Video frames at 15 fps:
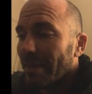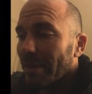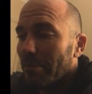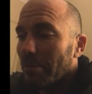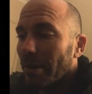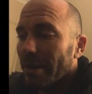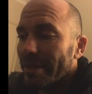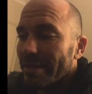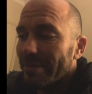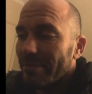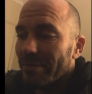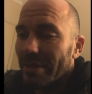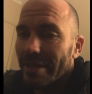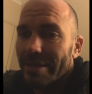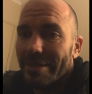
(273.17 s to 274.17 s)
I might
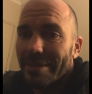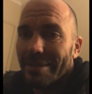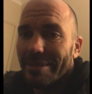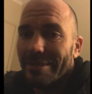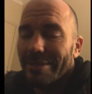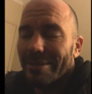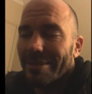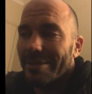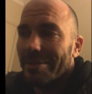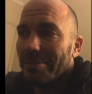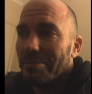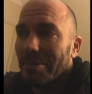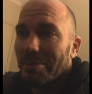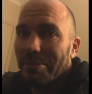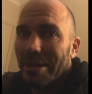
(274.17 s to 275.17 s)
invest in
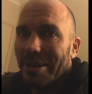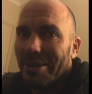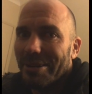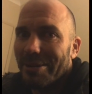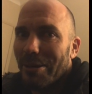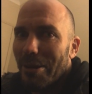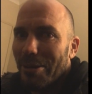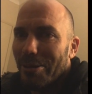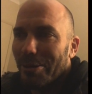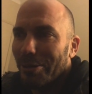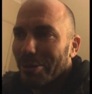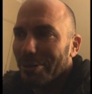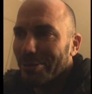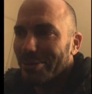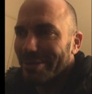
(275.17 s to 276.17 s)
a pair of
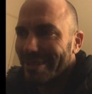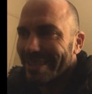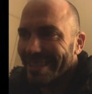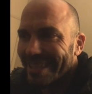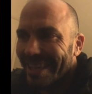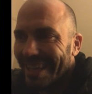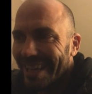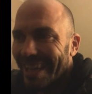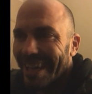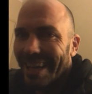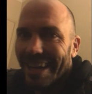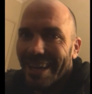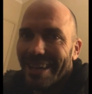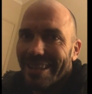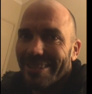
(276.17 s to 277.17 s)
goggles.
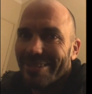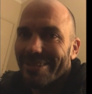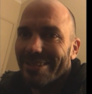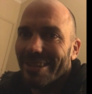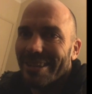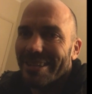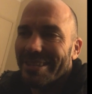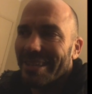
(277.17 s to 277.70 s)
It looks like the